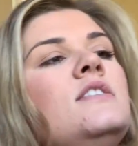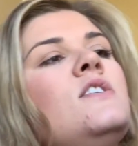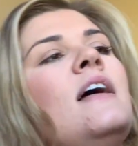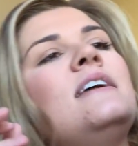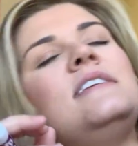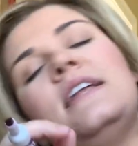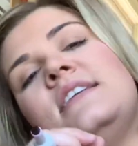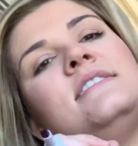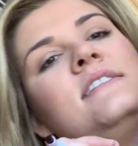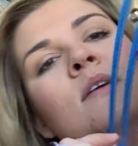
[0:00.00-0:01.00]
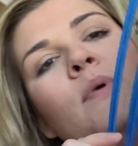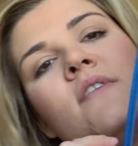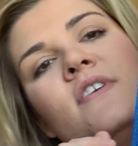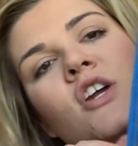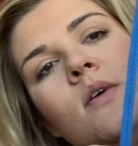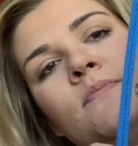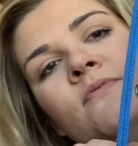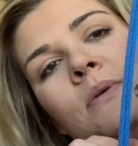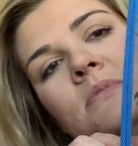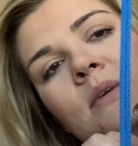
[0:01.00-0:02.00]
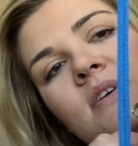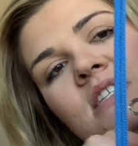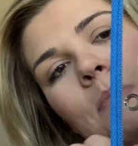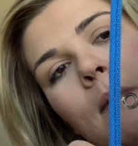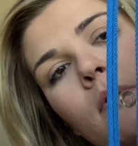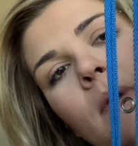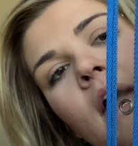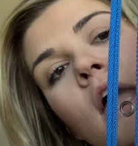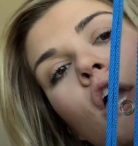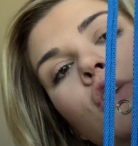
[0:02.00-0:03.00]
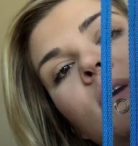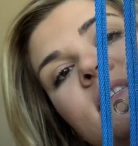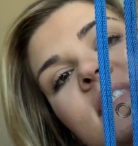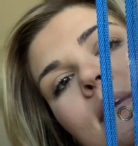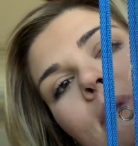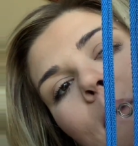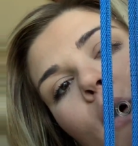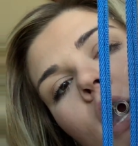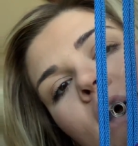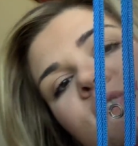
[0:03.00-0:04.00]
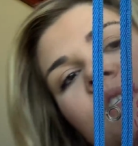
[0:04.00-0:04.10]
So like I said, this isn't perfect on a flimsy piece of paper, but you can see my bar out to